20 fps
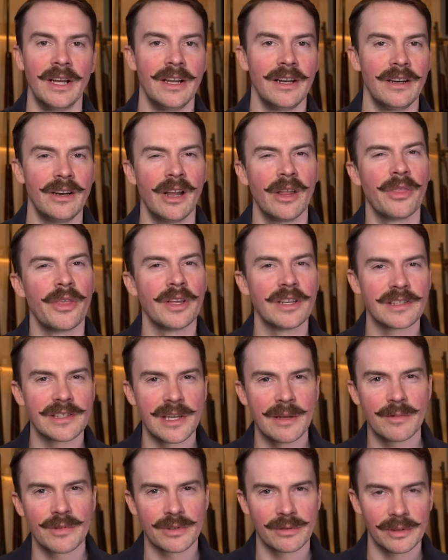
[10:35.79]
Nothing
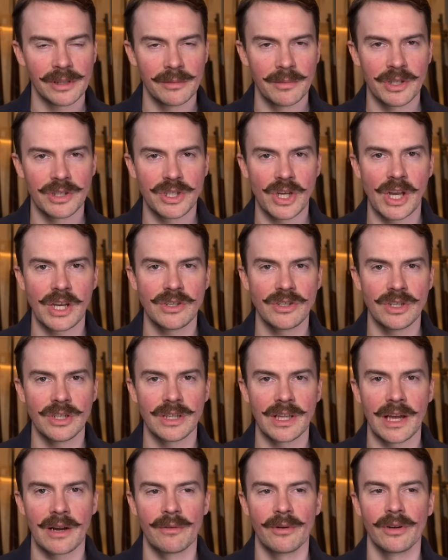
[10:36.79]
seems to really be changing in
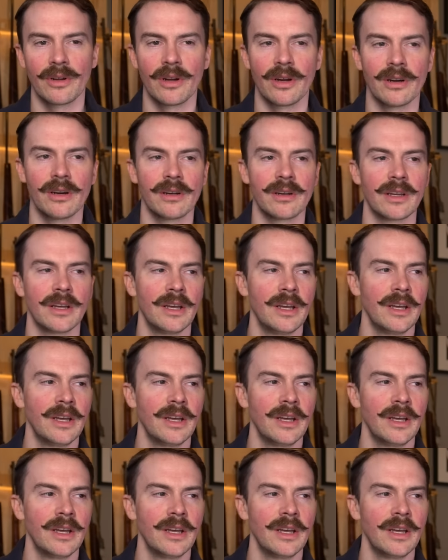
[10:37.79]
that regard.